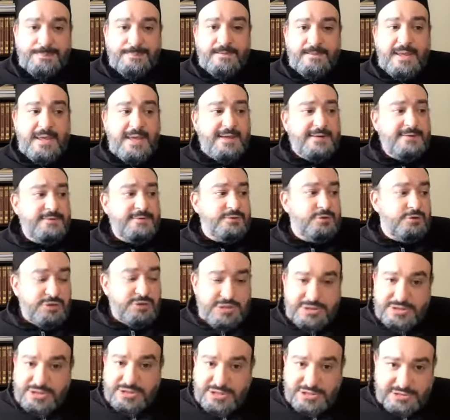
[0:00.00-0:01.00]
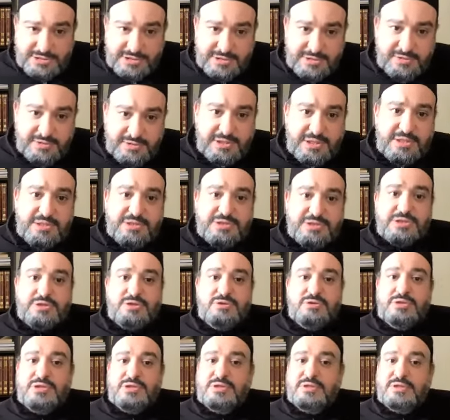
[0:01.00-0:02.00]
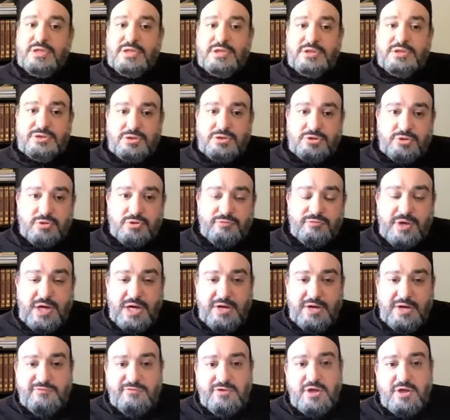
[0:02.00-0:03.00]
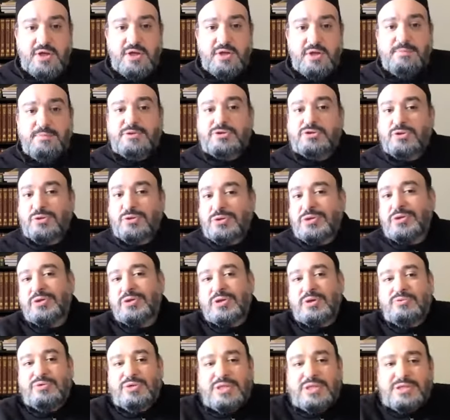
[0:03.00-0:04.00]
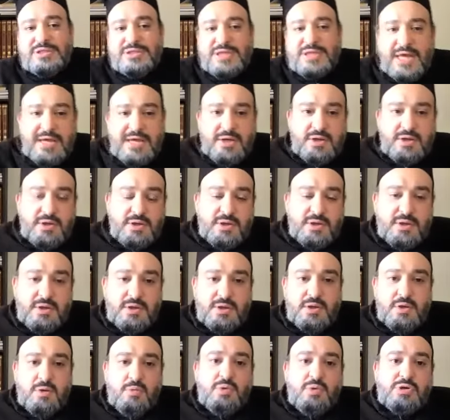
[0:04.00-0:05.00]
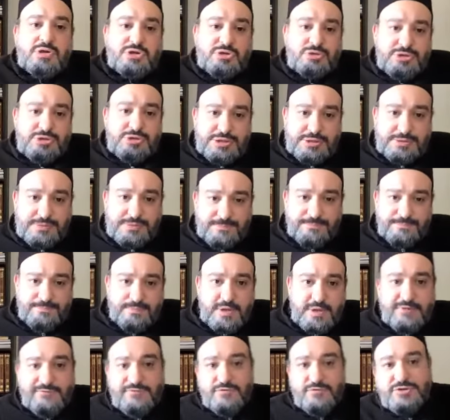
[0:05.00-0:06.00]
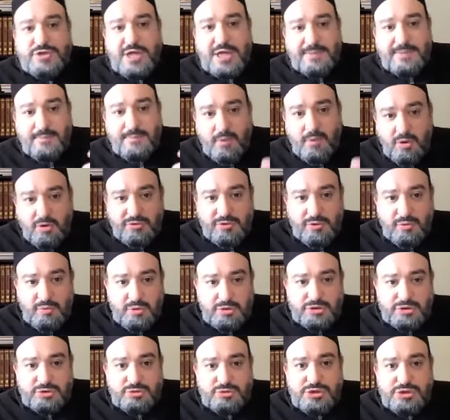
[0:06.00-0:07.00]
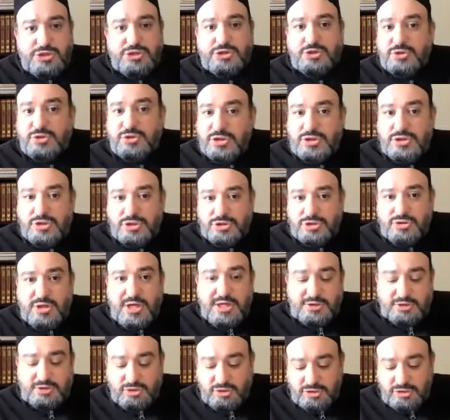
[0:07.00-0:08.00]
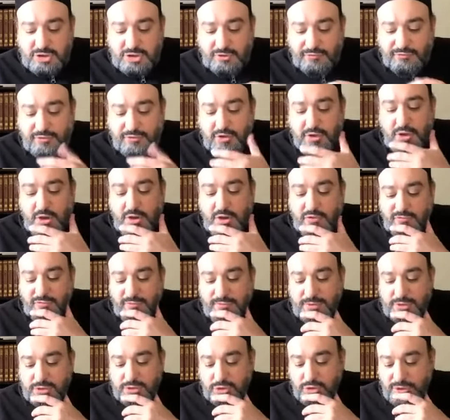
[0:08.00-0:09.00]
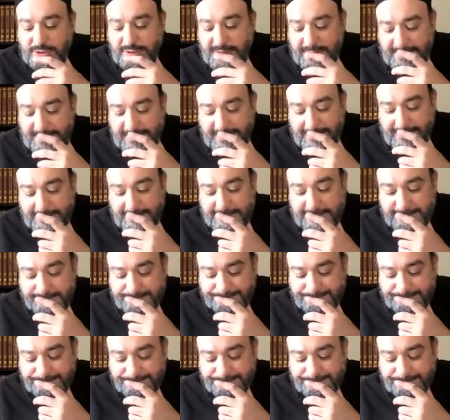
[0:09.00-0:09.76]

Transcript: and you need decent things and you need things to survive, but you're only going to really take what you need. If you take more than what you need, you're going to distract yourself from the journey at hand.